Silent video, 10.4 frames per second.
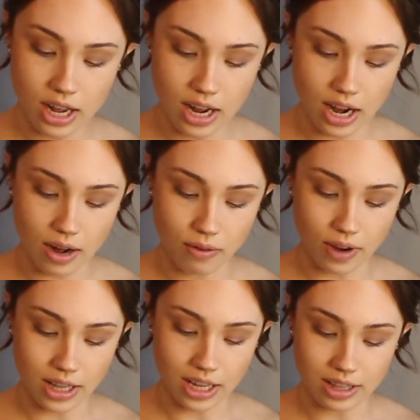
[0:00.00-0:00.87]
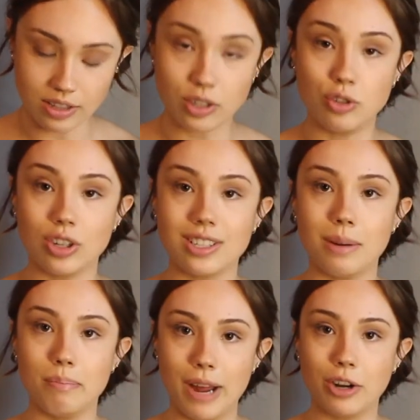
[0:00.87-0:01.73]
And I find that this is just
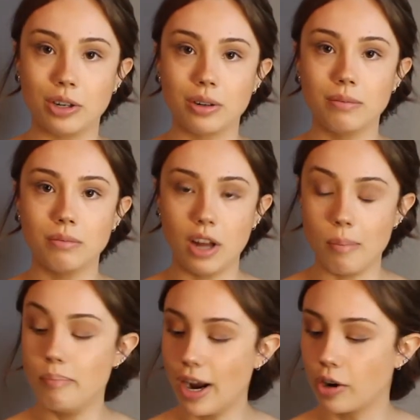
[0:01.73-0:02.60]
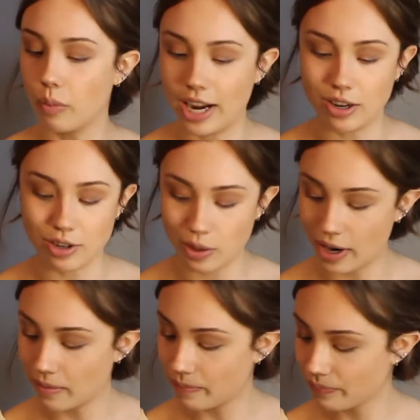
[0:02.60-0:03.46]
a better way to do it.